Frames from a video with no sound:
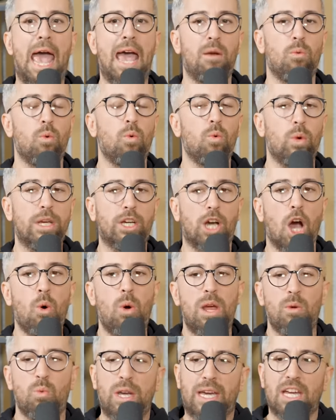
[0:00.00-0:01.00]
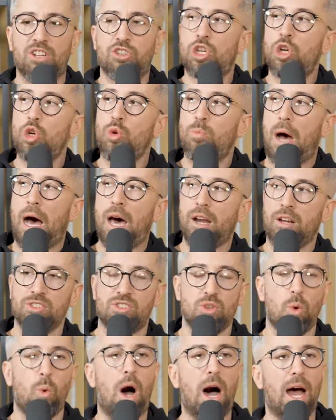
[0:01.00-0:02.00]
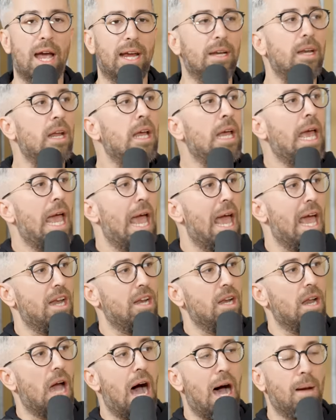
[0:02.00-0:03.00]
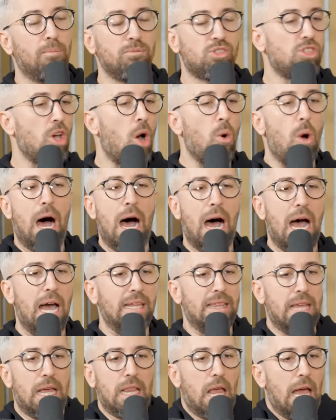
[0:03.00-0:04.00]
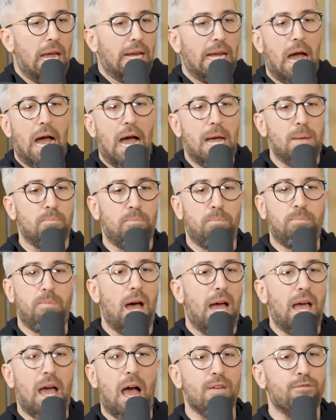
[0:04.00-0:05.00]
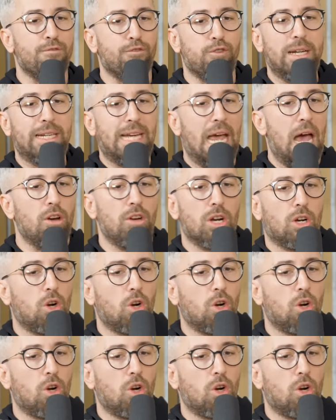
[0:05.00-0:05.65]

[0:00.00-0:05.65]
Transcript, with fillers: and we go in, we get two bottles of wine, and I'm so high that like I I, I freak out.